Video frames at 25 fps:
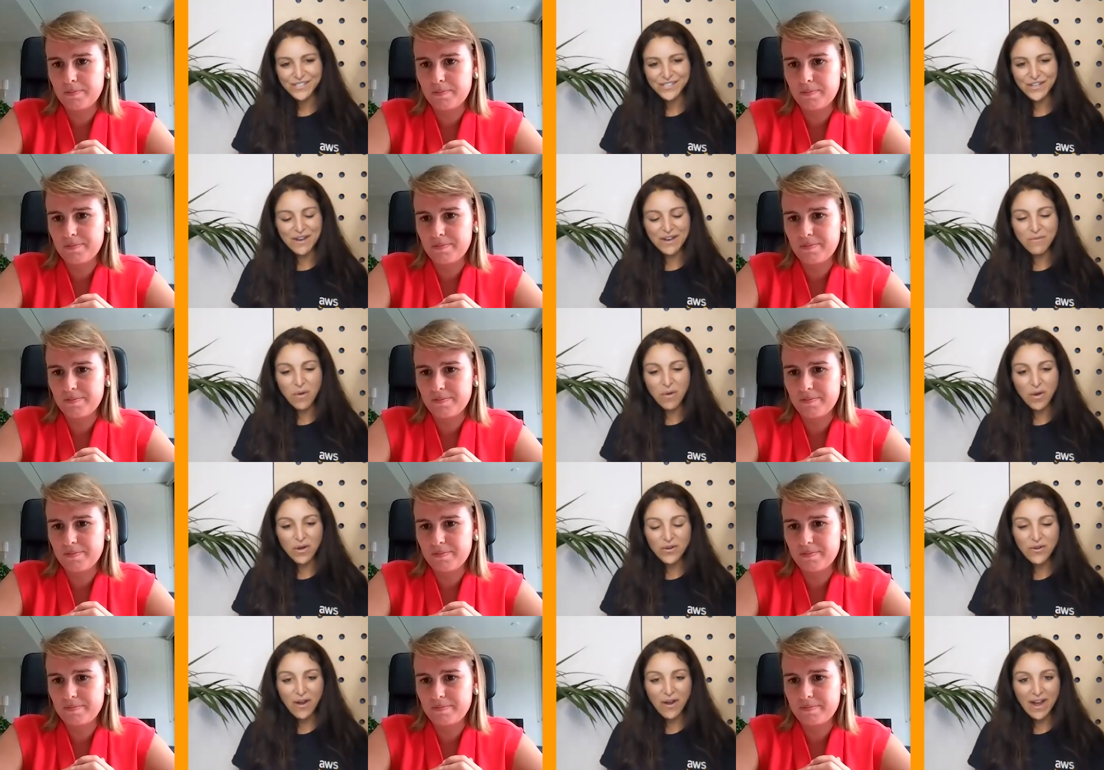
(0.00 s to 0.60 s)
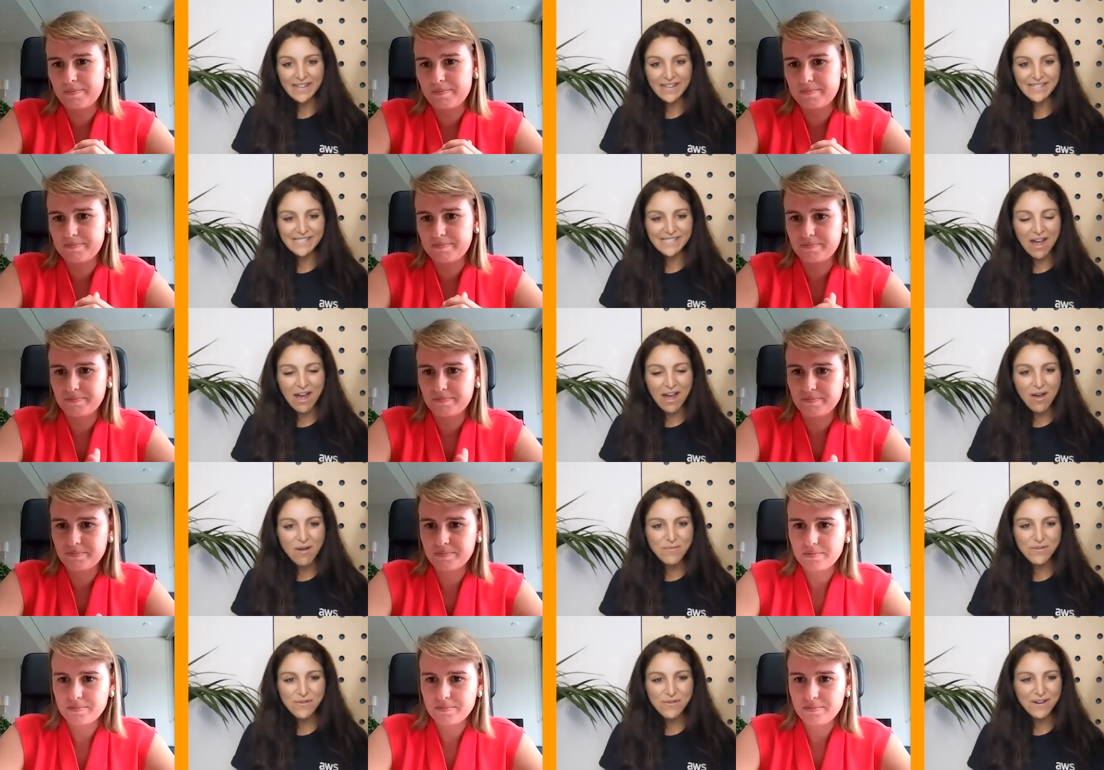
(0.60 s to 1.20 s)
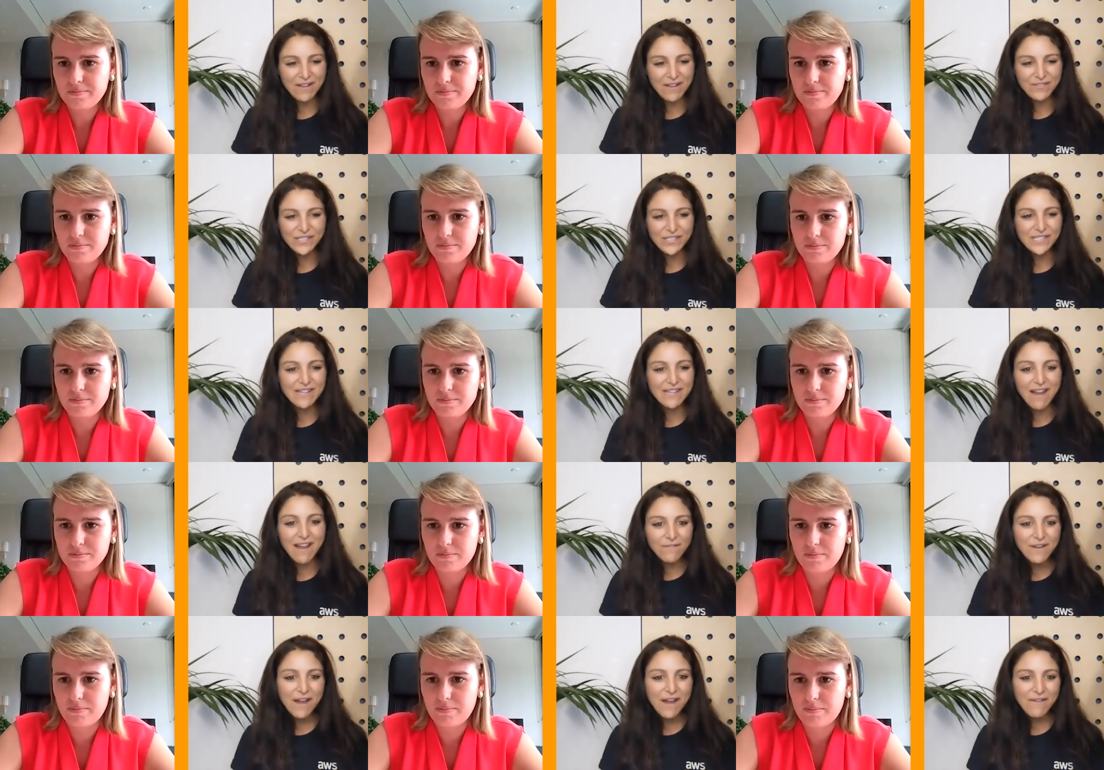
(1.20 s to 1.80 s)
Speaker 1: Dream, what a great example. And I just
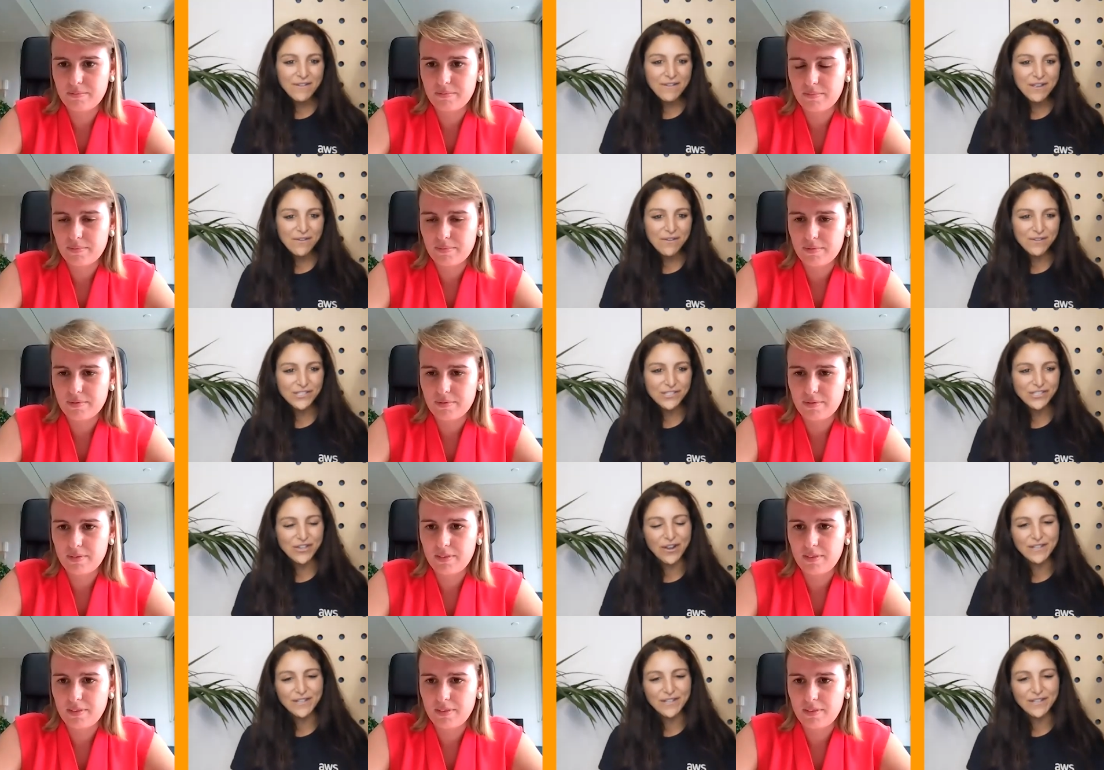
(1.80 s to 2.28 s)
loved having you on the